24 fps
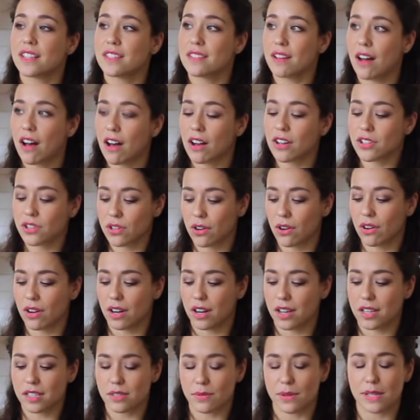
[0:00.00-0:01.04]
Dark
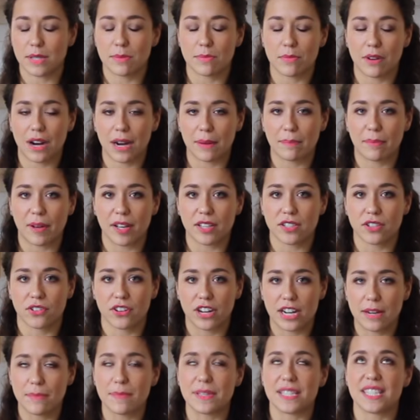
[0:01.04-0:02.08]
chocolate Swiss meringue
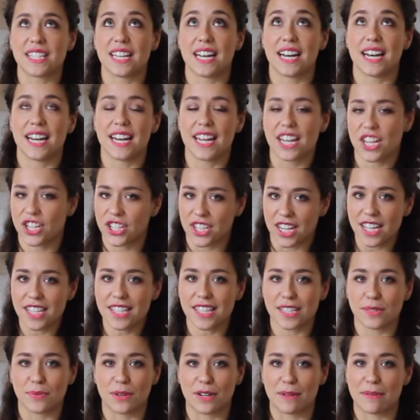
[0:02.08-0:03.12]
buttercream is
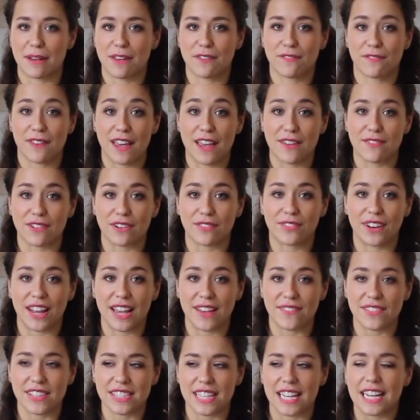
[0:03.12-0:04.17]
delicious. It's one of my favorite
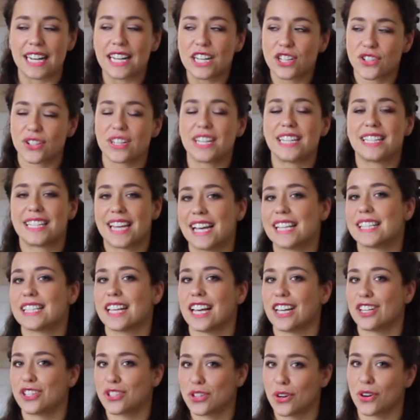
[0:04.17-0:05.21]
flavors. It literally tastes
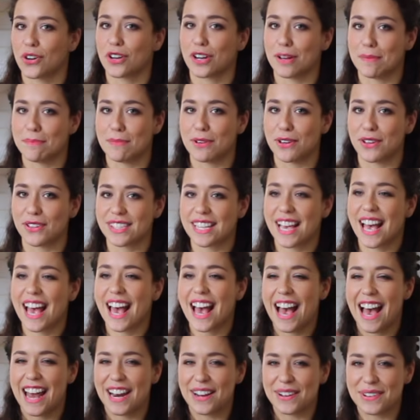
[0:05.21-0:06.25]
like chocolate mousse,
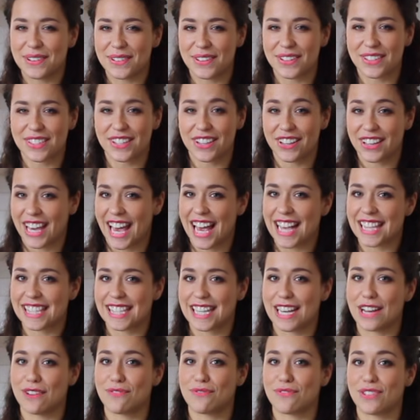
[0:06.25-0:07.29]
and it also
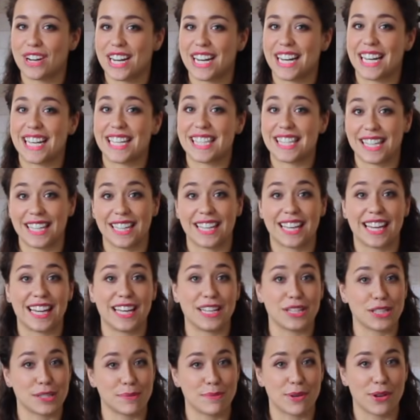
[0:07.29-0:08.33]
gets it really
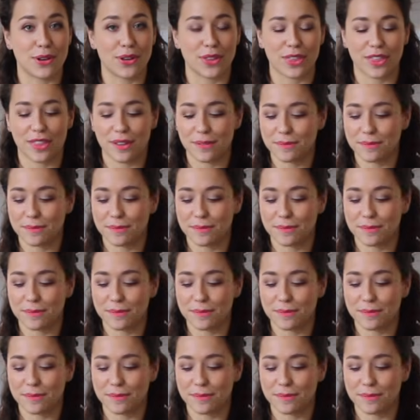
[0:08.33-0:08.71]
silky and smooth.